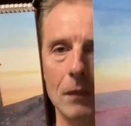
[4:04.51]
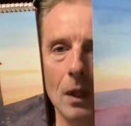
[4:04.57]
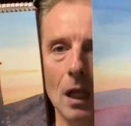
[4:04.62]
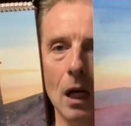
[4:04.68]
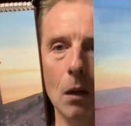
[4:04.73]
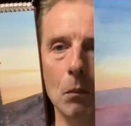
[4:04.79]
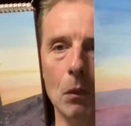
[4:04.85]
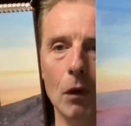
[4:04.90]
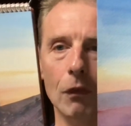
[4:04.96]

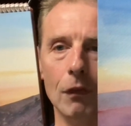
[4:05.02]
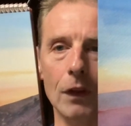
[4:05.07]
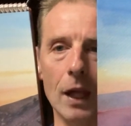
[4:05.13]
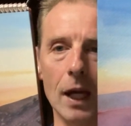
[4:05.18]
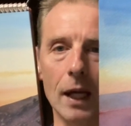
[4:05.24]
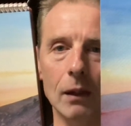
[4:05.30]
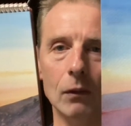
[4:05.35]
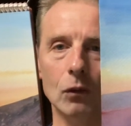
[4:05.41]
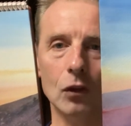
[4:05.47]
I'm off
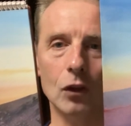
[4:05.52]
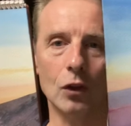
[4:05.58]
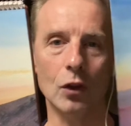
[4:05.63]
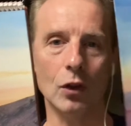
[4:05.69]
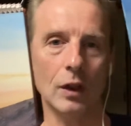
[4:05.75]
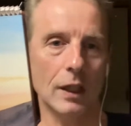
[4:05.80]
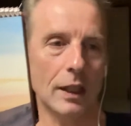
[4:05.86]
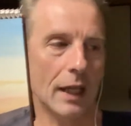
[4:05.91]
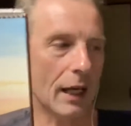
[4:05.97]
now to do
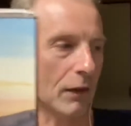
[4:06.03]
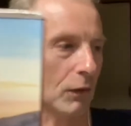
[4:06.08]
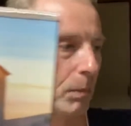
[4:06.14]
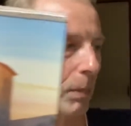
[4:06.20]
the next